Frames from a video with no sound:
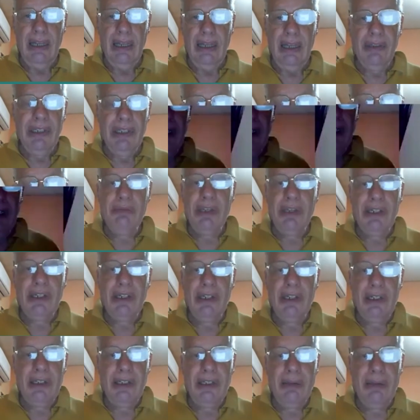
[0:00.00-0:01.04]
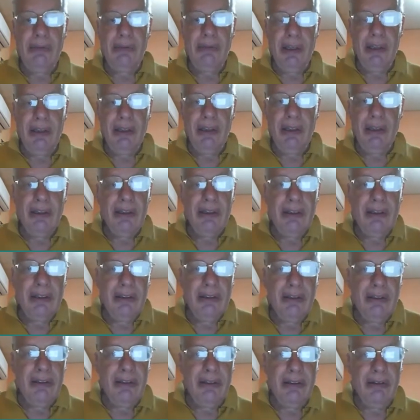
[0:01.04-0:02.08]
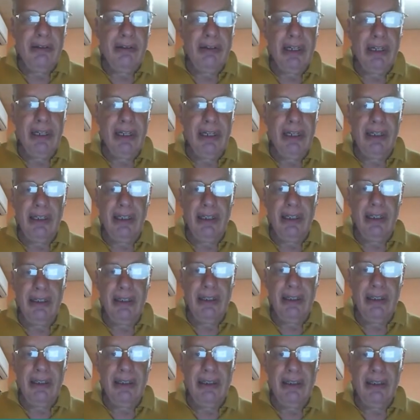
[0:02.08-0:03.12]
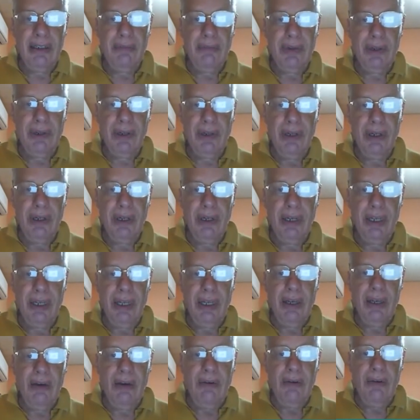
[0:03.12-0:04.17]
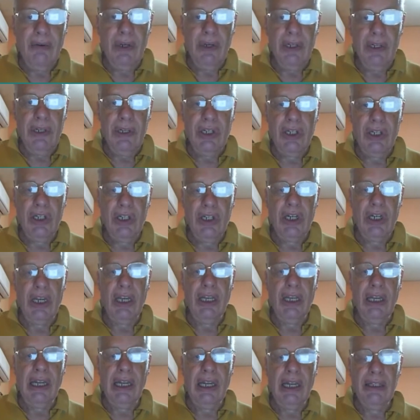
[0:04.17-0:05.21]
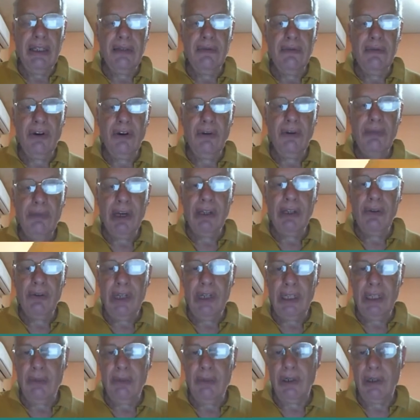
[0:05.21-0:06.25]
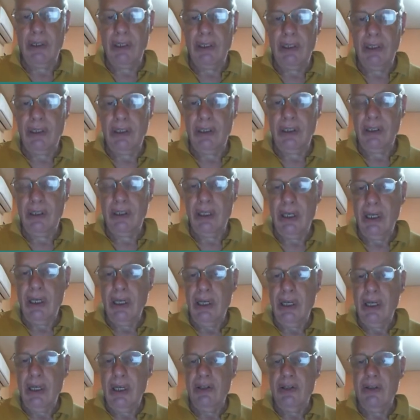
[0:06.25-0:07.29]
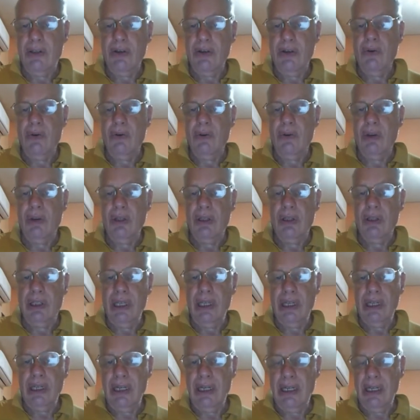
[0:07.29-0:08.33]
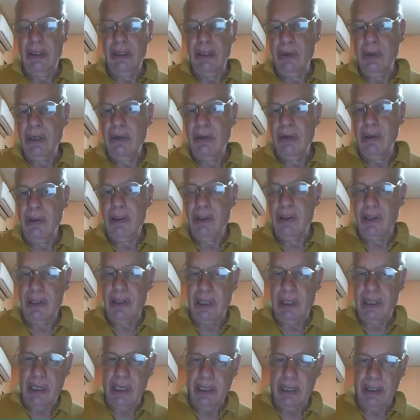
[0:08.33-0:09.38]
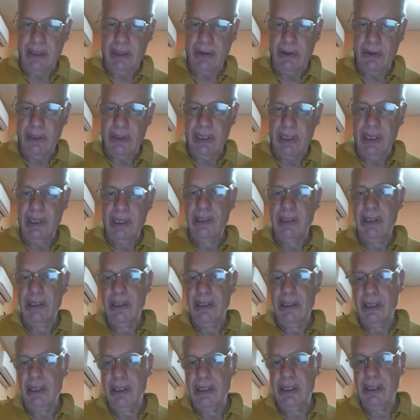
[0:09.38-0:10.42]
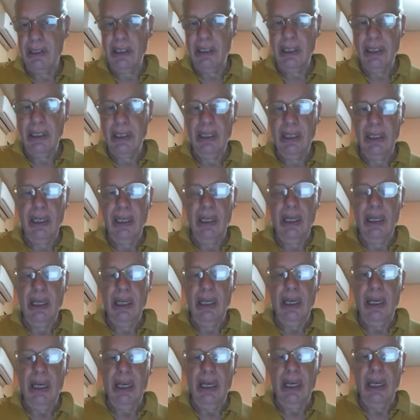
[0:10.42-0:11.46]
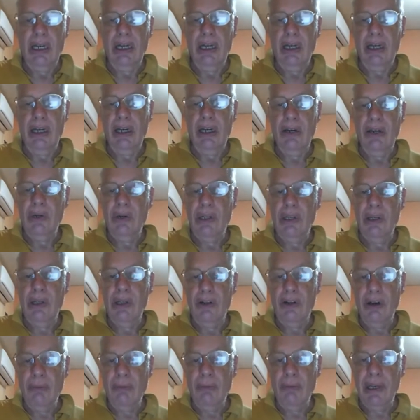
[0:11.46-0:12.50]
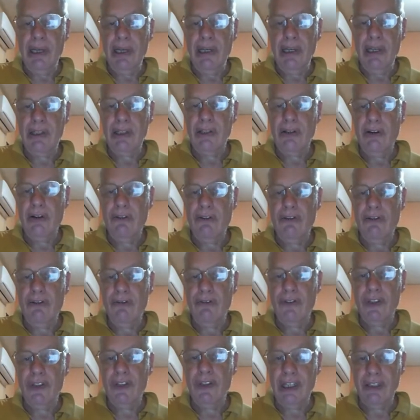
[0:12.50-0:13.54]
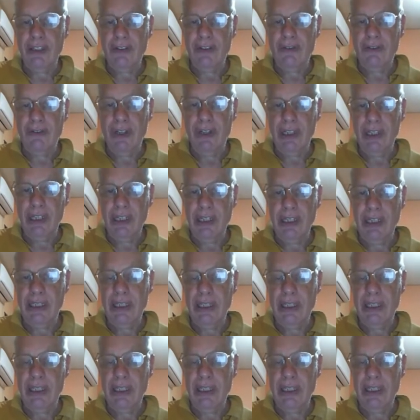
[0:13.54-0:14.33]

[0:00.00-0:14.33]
just mention something really simple, which let's go back to networks. So take a network with source S and sink T, and look at the complex of sets of edges